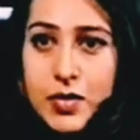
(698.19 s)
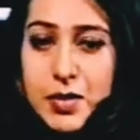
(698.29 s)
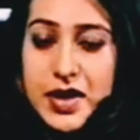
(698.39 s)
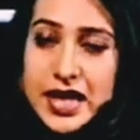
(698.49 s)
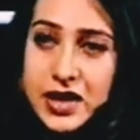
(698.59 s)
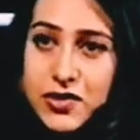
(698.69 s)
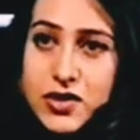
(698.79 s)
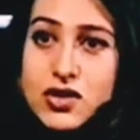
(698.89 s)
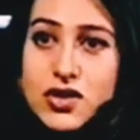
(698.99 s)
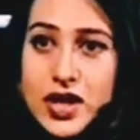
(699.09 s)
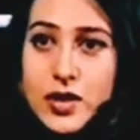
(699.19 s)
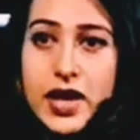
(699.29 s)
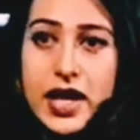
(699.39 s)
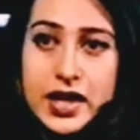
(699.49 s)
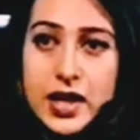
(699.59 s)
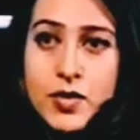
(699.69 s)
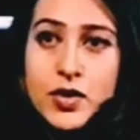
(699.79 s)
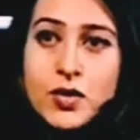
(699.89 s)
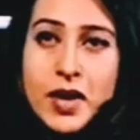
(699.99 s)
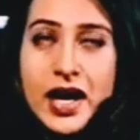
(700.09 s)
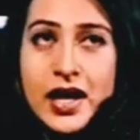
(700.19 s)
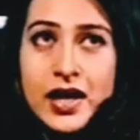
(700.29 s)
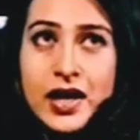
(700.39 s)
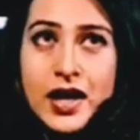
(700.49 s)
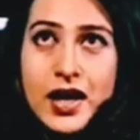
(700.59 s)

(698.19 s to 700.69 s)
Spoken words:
I mean, even today when I come home, I